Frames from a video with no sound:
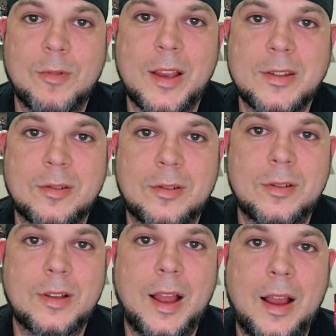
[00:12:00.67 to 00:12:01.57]

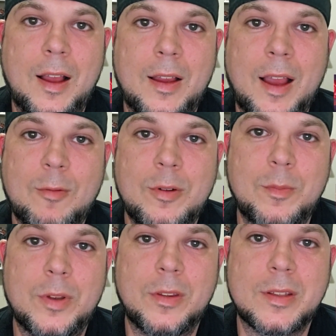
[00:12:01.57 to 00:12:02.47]
wrestle, I wouldn't
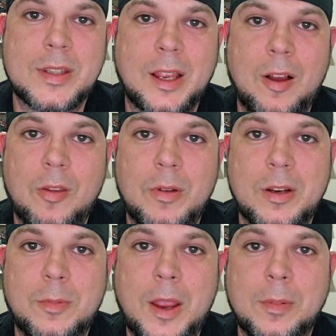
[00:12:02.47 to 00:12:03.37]
build this thing all the way to
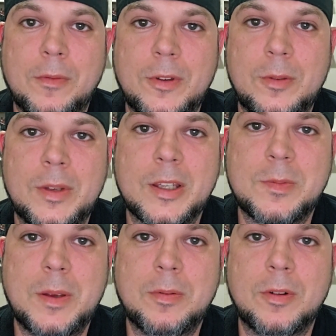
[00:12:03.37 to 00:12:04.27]
a pay-per-view, because
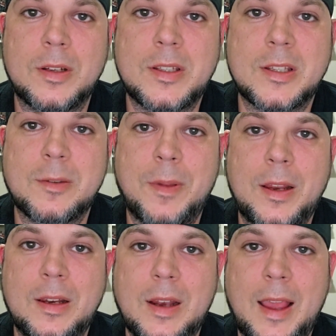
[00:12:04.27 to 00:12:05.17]
people are
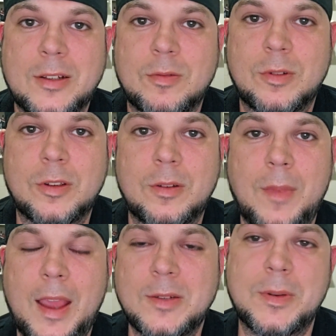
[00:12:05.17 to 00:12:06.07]
anticipating an actual good
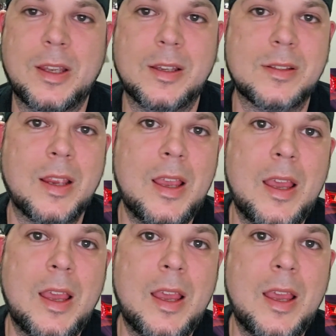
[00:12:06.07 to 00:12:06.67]
match, because